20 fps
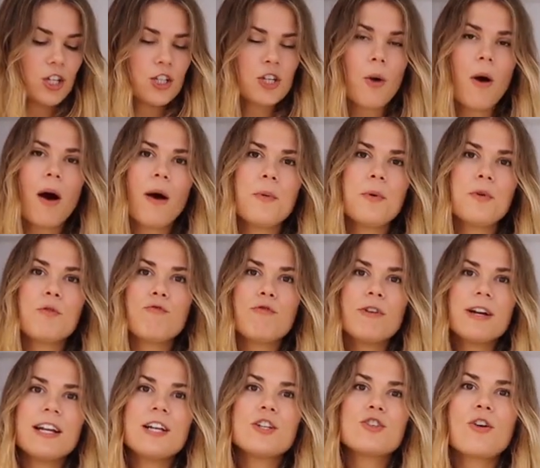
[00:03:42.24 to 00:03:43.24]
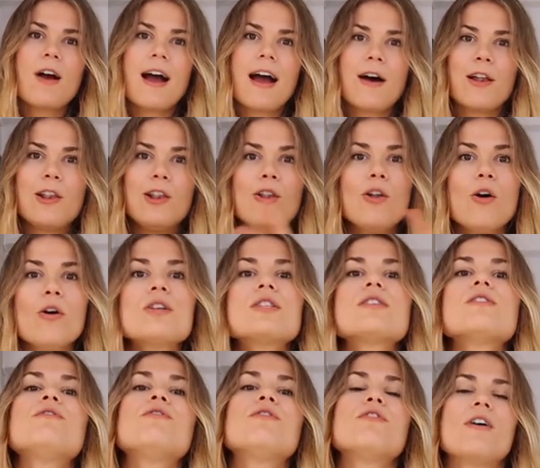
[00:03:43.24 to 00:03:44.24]
So I would really try out
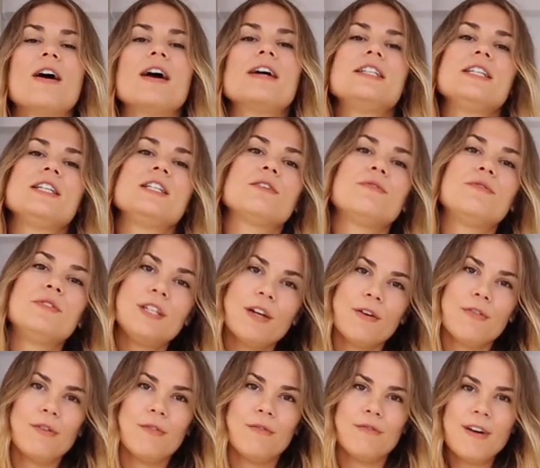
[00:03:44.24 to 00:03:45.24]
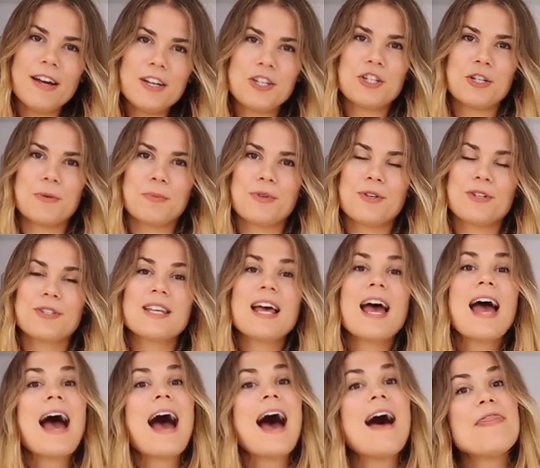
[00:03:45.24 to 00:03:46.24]
lots of varieties of different vegetables,
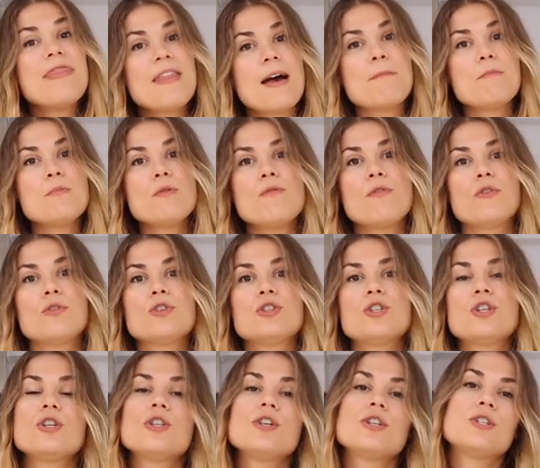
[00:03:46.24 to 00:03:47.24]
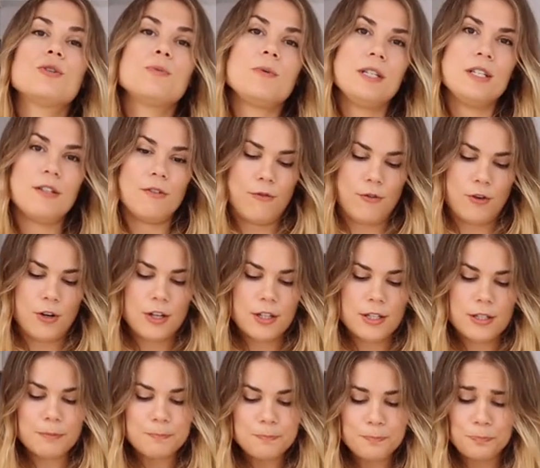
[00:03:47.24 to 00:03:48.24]
and then move on to the sweeter
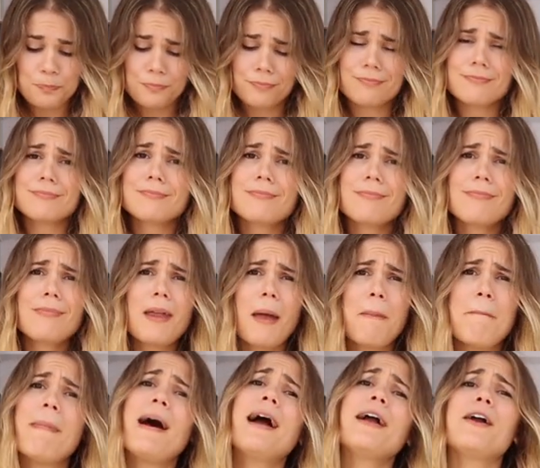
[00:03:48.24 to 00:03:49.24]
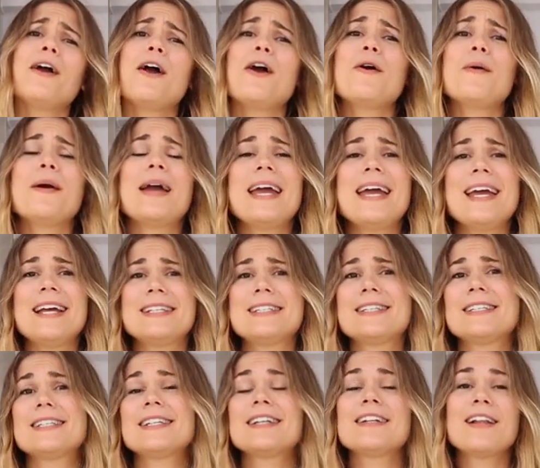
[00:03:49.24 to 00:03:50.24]
fruits. Mango is
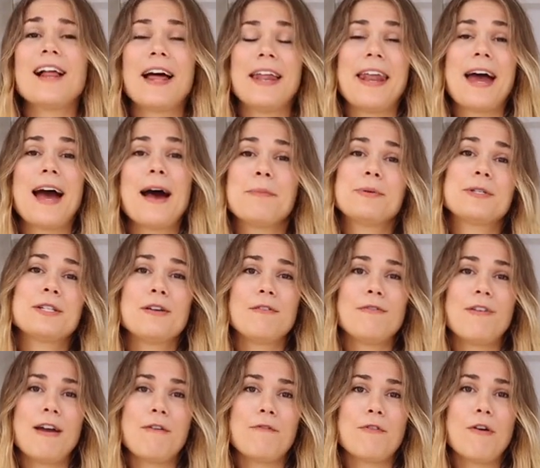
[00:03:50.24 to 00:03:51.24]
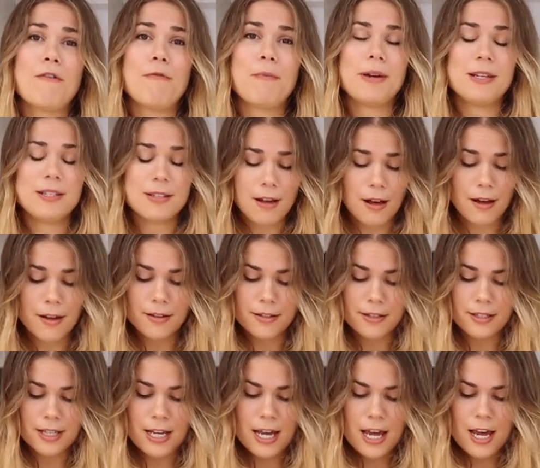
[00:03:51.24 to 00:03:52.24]
still an absolute favourite of my
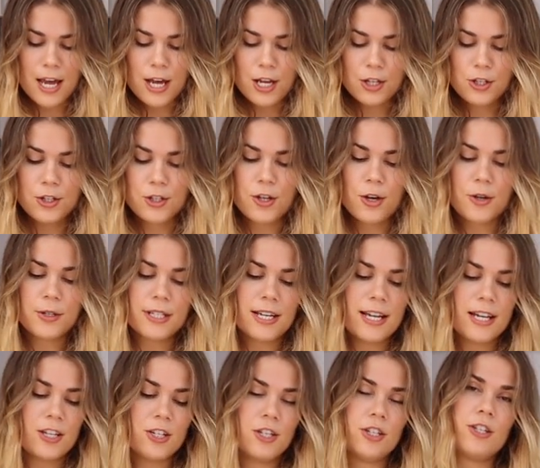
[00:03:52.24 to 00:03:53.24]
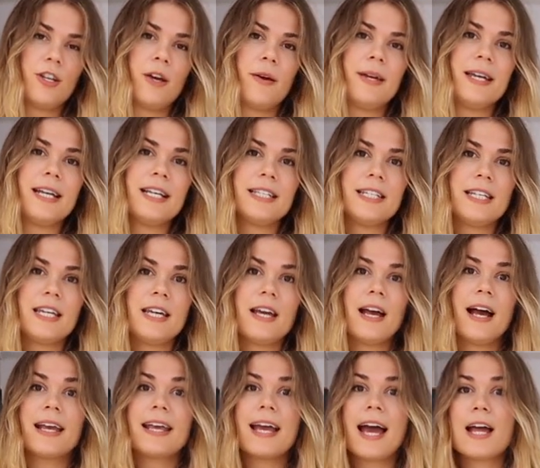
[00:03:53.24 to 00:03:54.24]
son's. So delicious, so
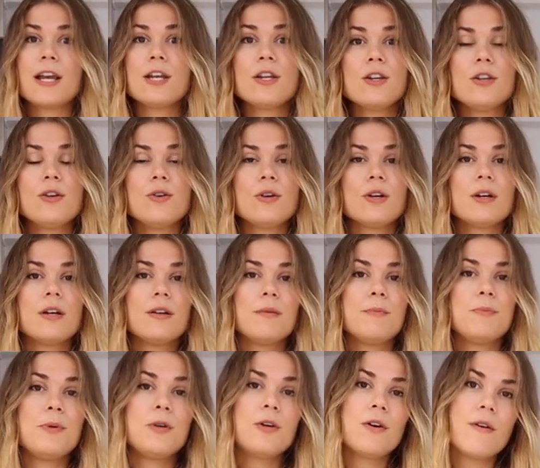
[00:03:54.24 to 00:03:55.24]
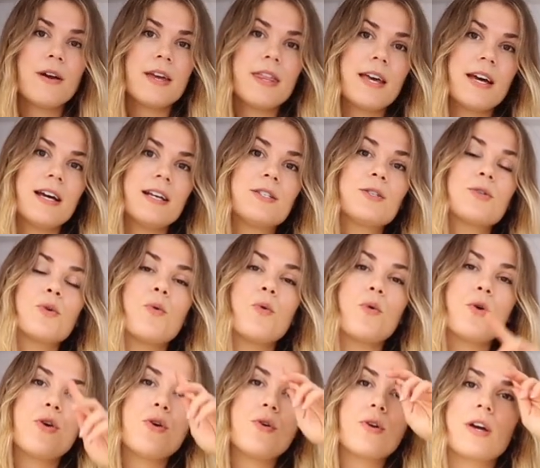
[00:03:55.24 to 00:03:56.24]
easy. Again, you can puree this
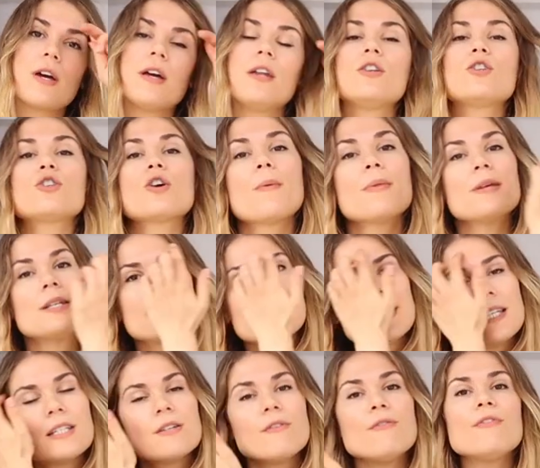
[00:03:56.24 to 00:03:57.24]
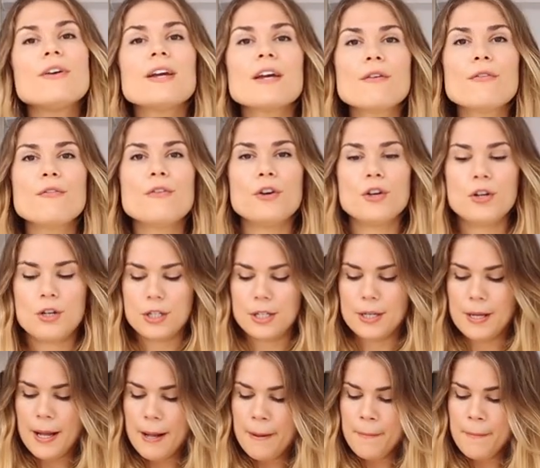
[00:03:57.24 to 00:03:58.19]
or you can chop this into finger food.